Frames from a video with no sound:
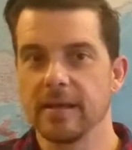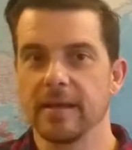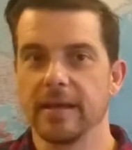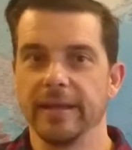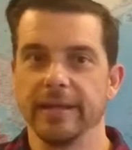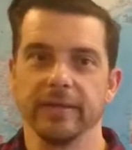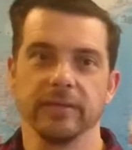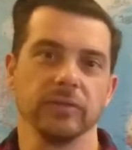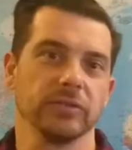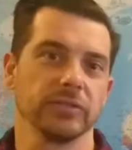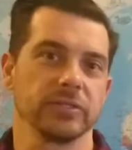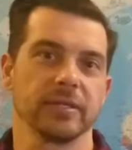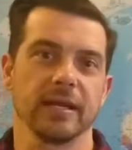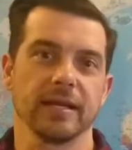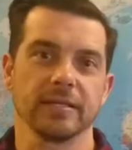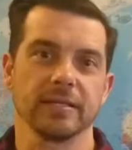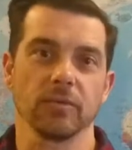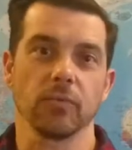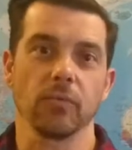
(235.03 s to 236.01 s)
And it also
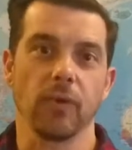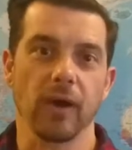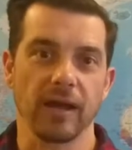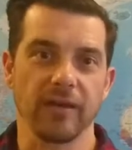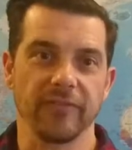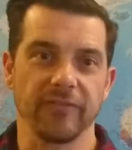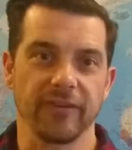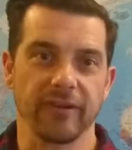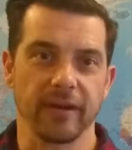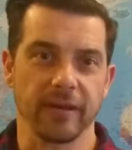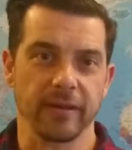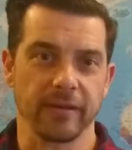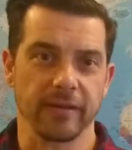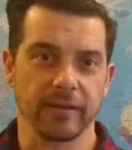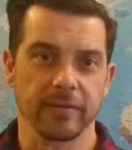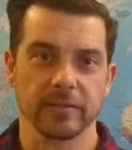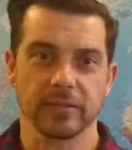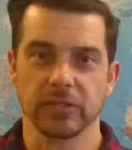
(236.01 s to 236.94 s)
has Wi-Fi,